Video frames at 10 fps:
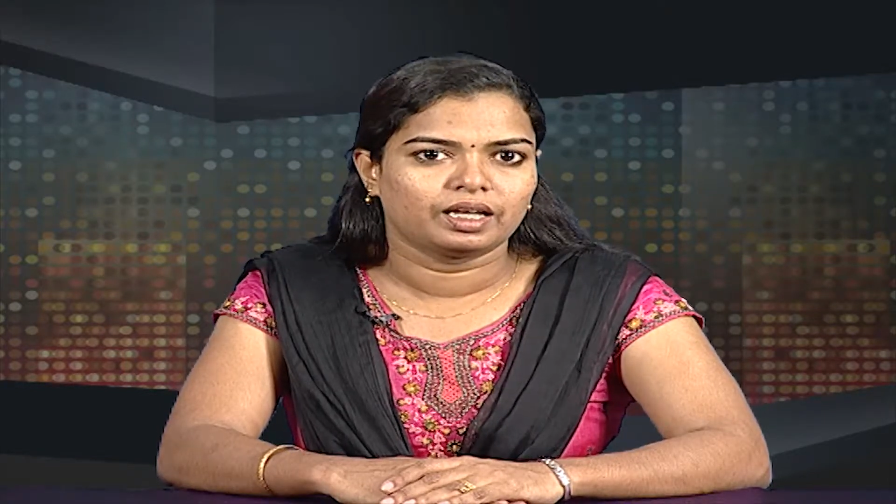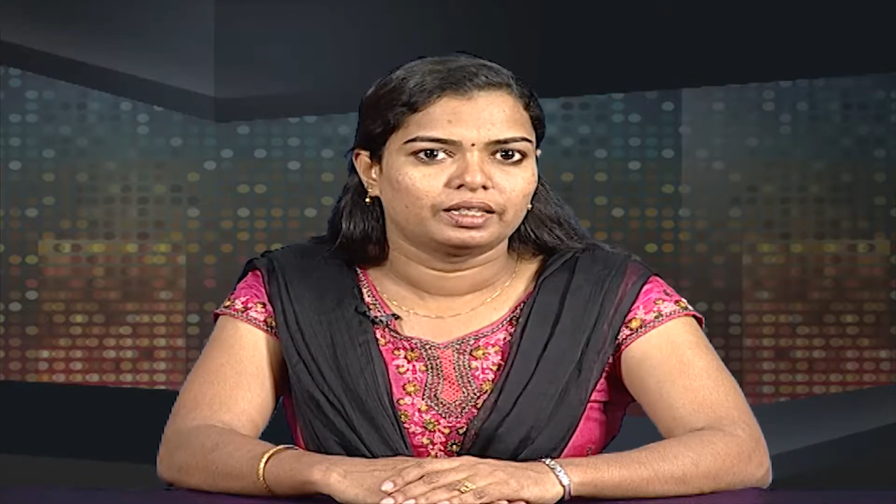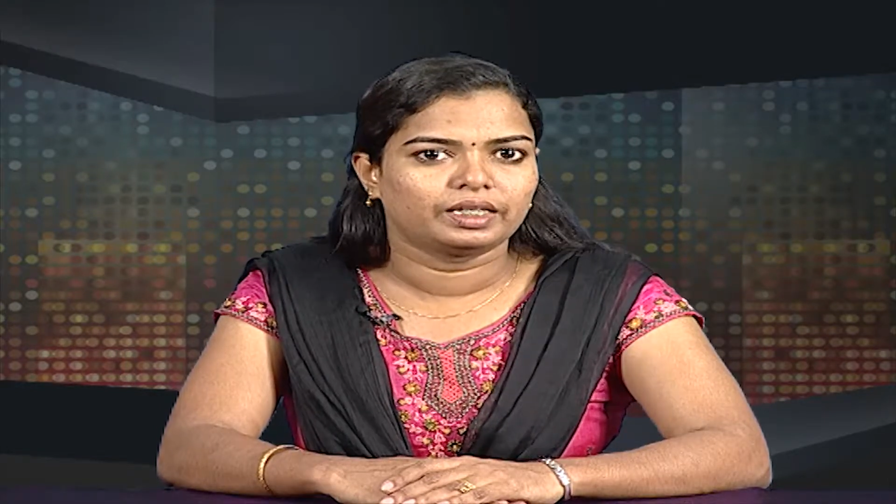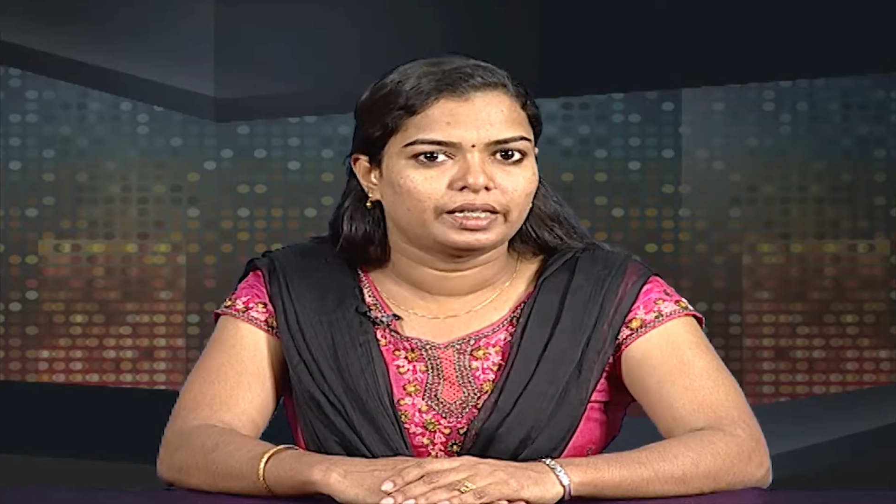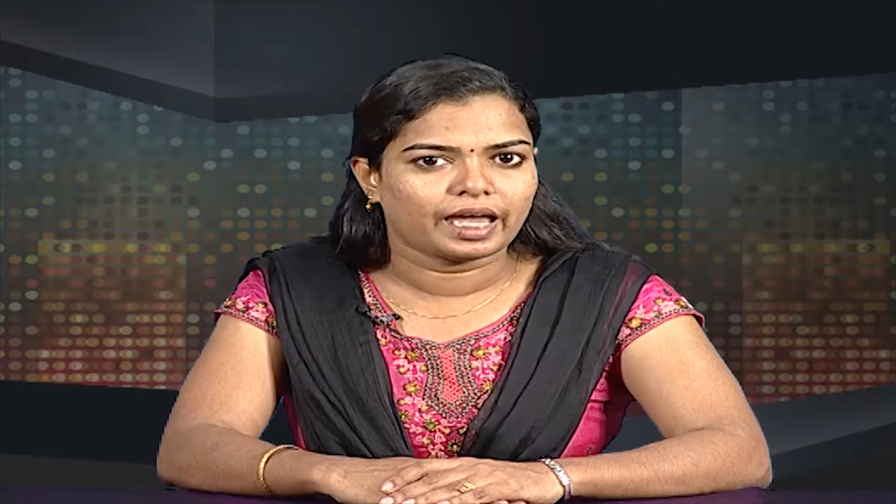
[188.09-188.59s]

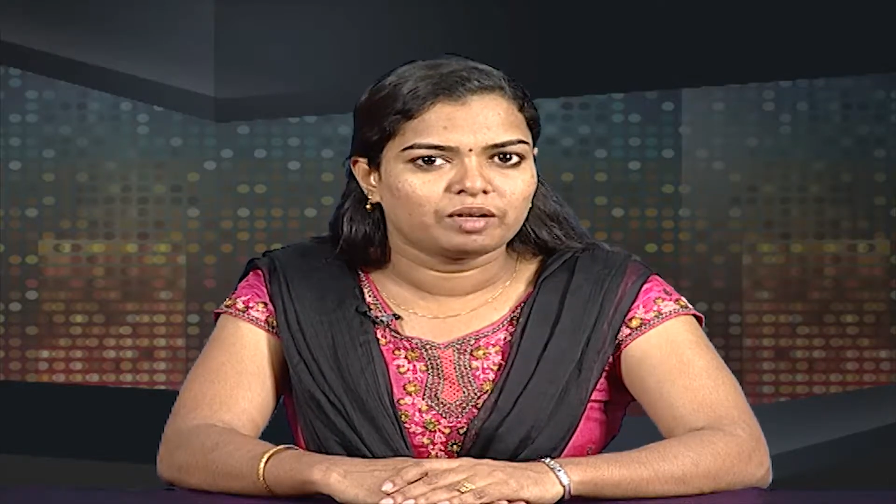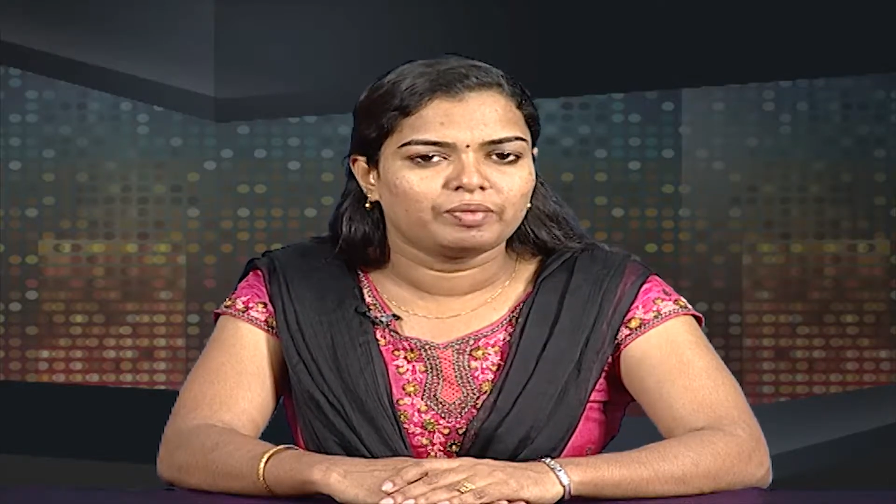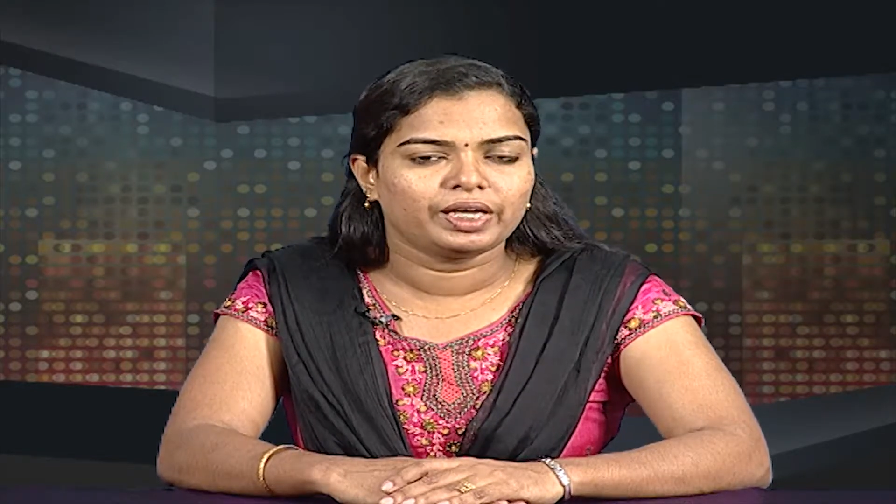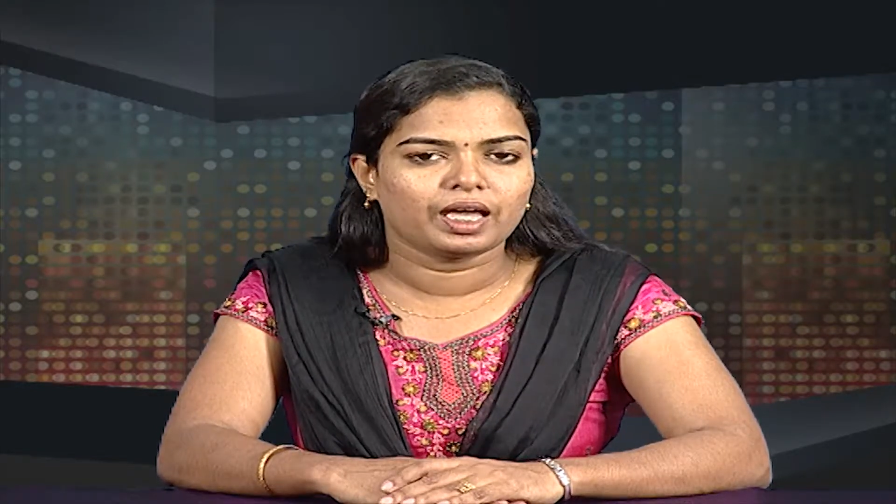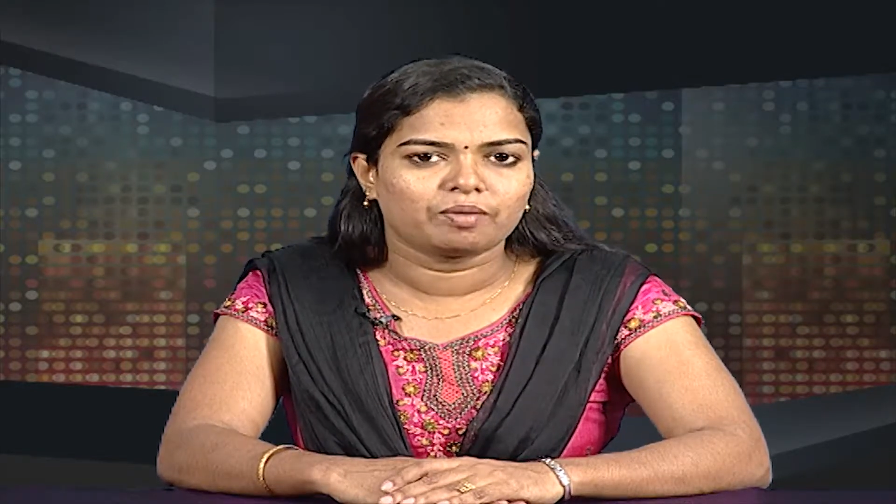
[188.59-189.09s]
that can
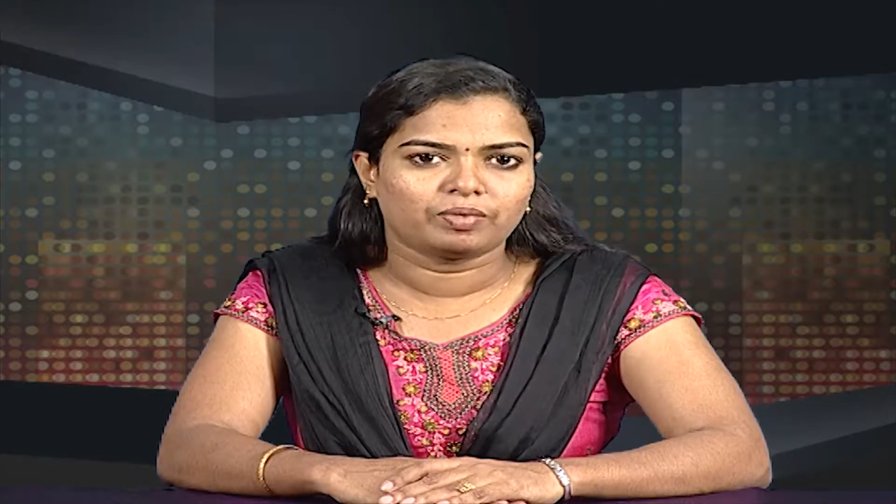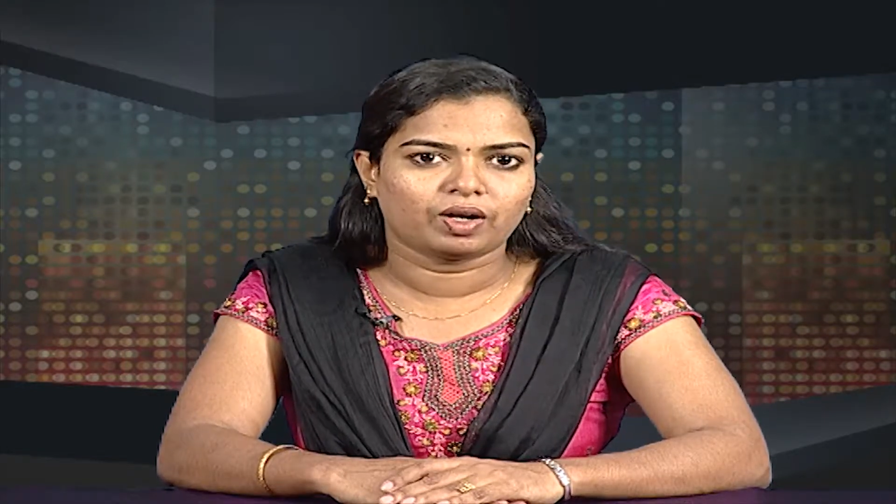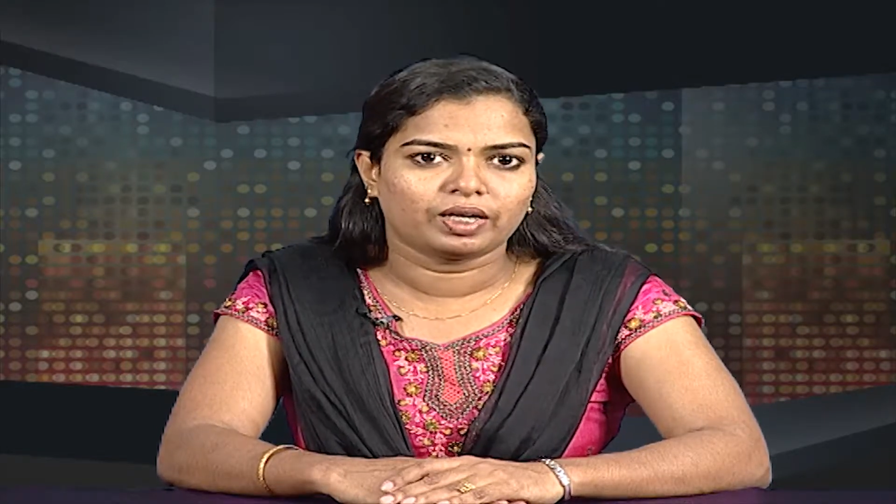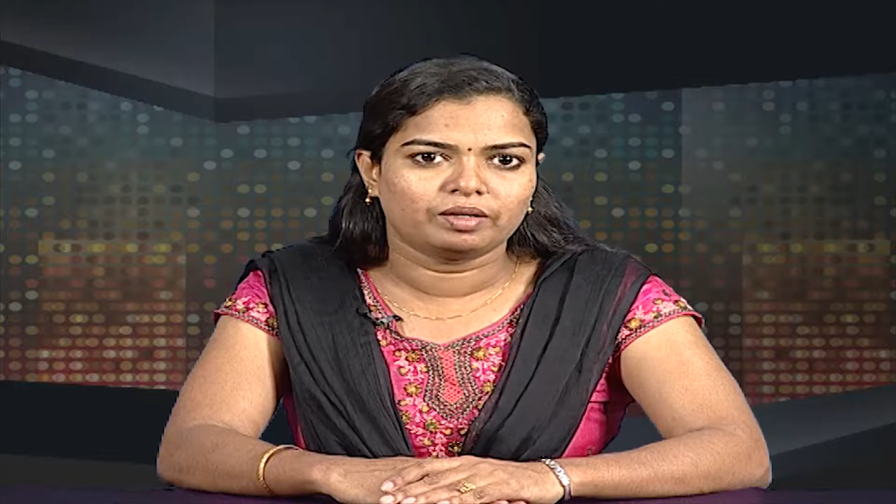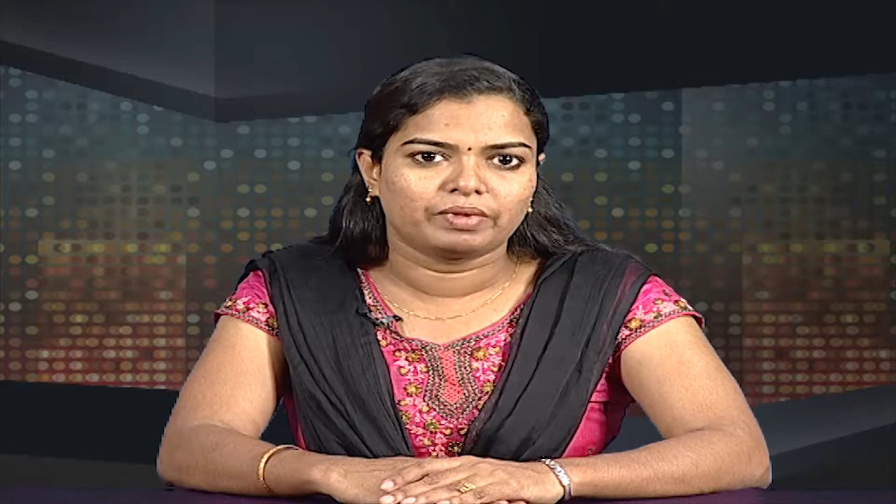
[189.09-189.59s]
be
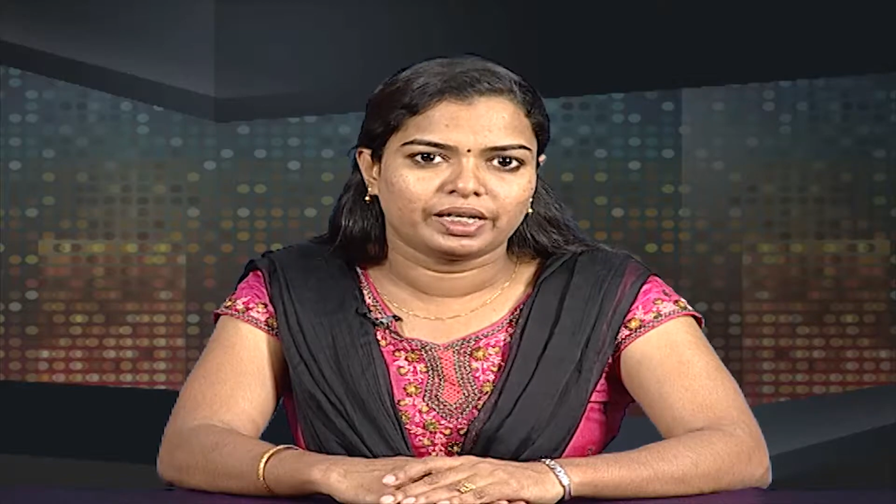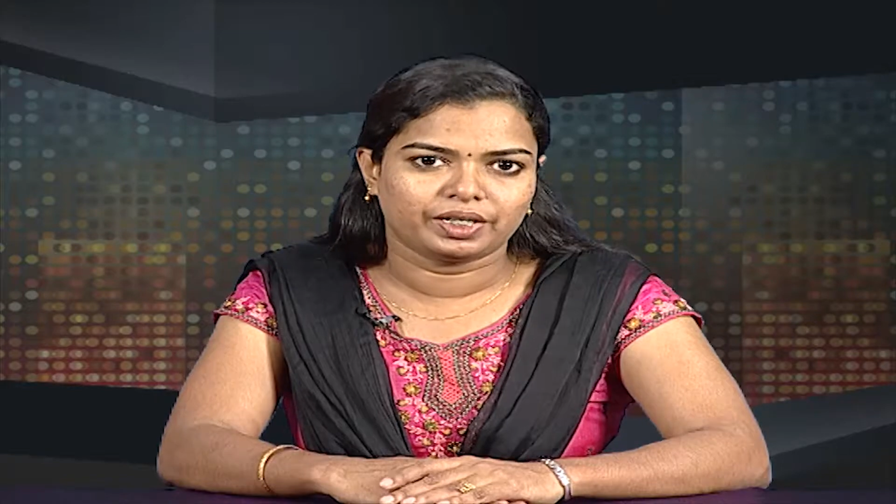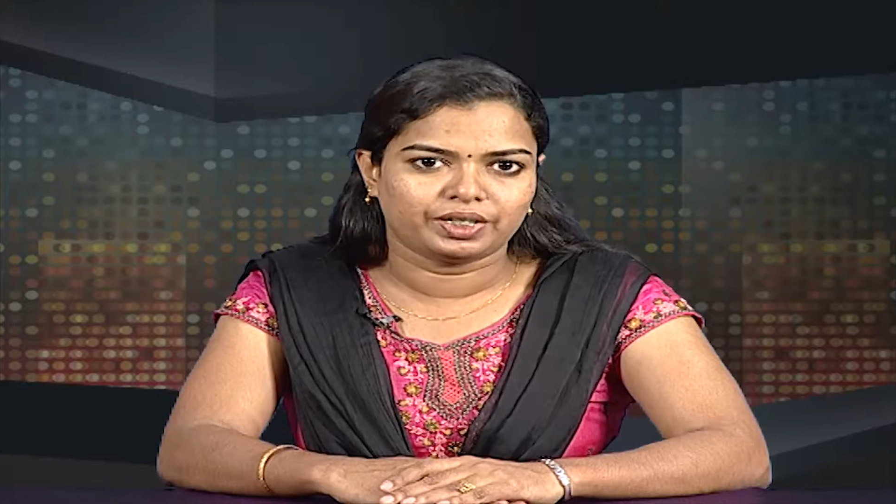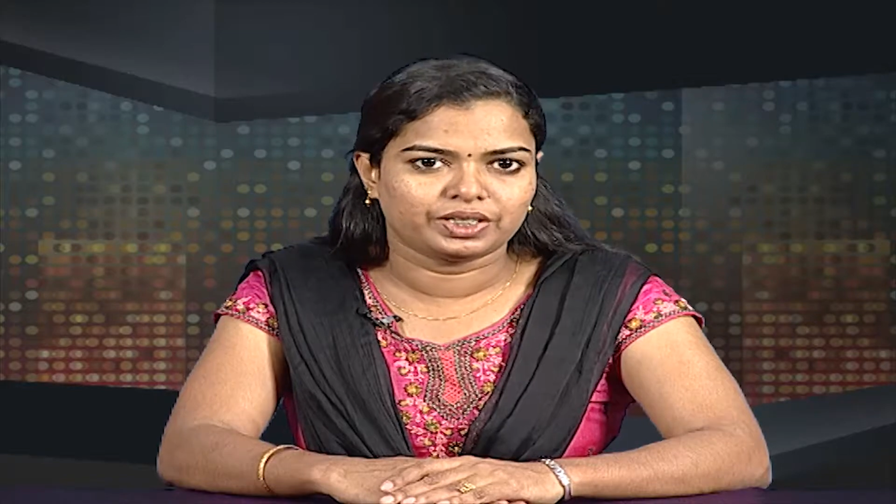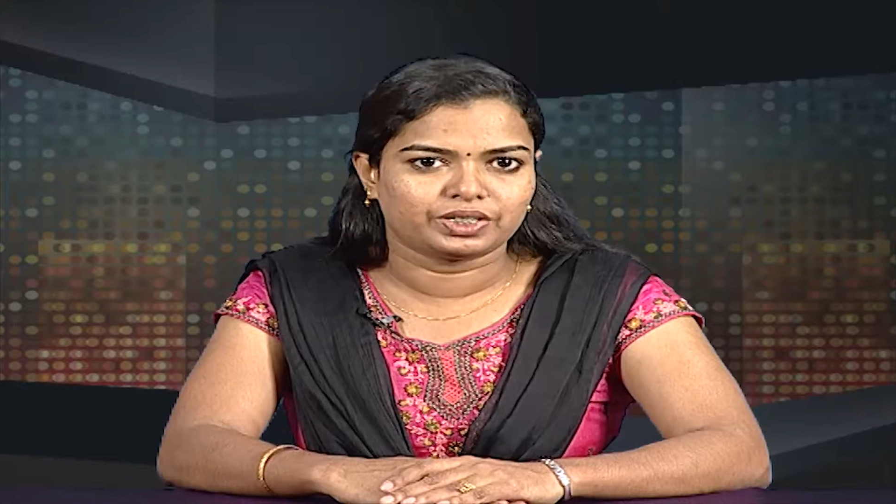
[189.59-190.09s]
employed by a
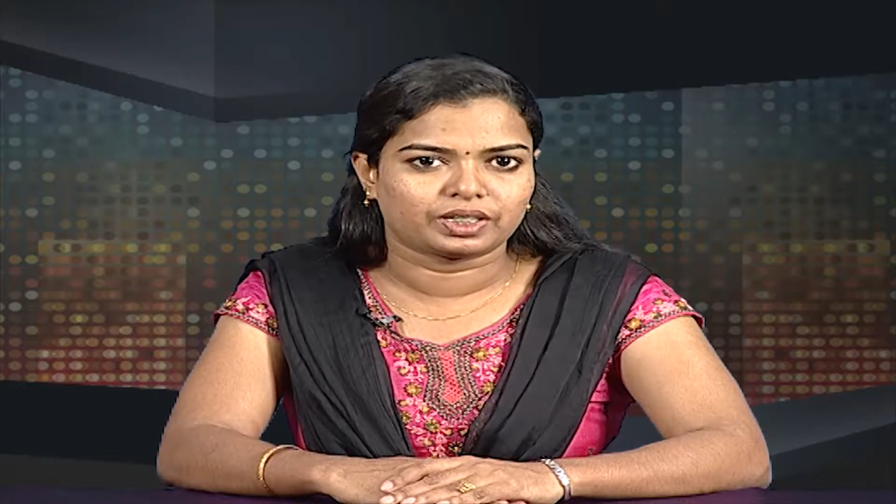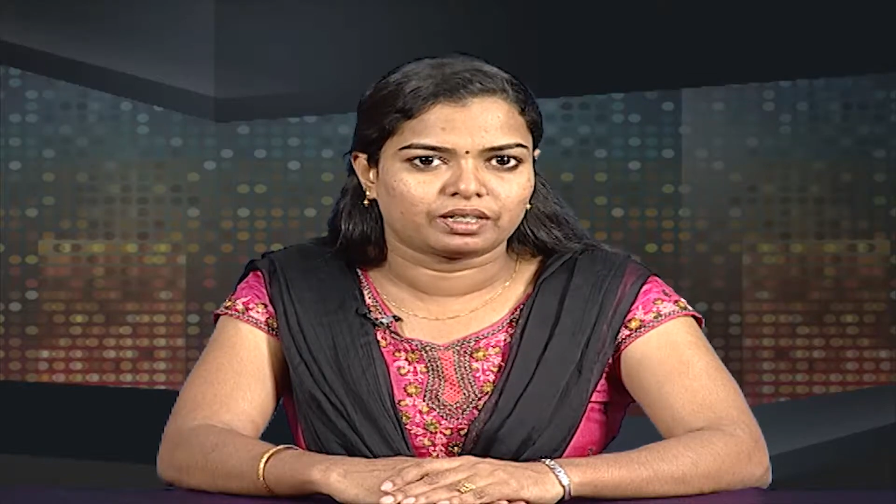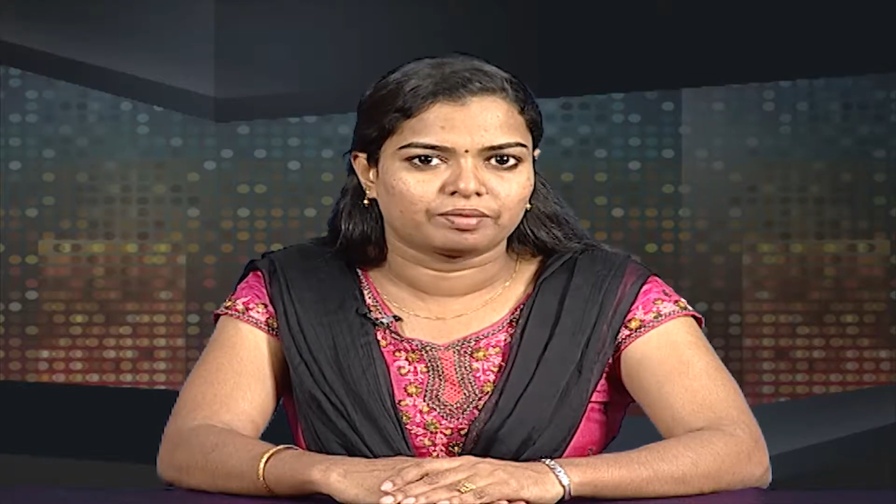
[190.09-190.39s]
teacher.